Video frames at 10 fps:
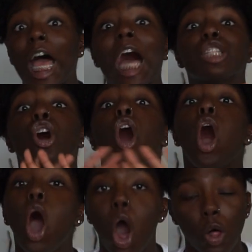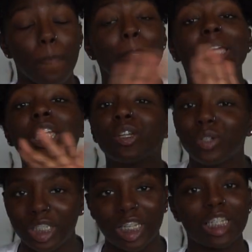slides at all,
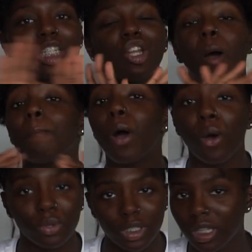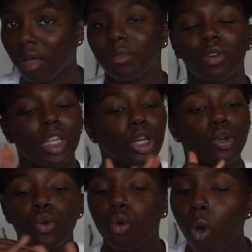period. Did not post them.
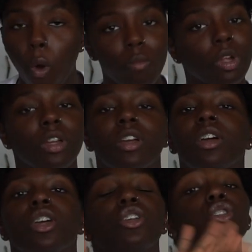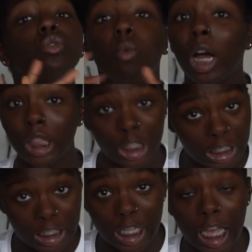They're like, nope, you
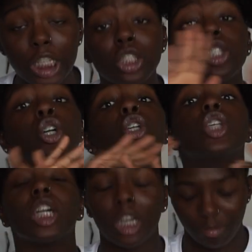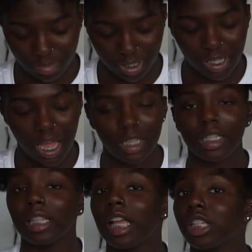want these slides, you come to
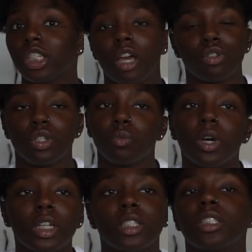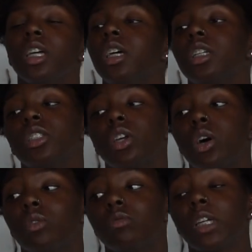class. And that's just how she was.
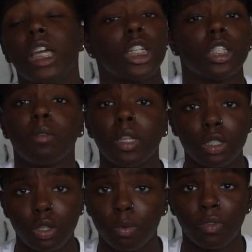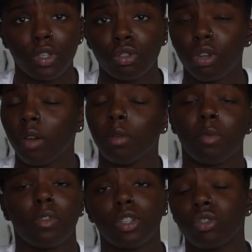So it just depends on your professor.
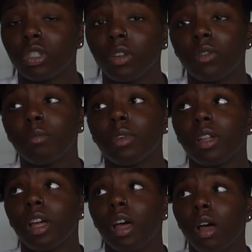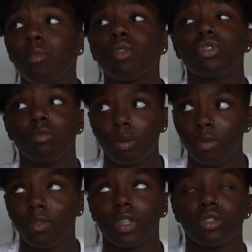Every professor is different, but
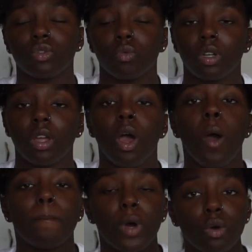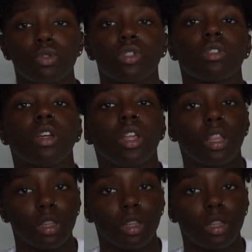most of my professors would post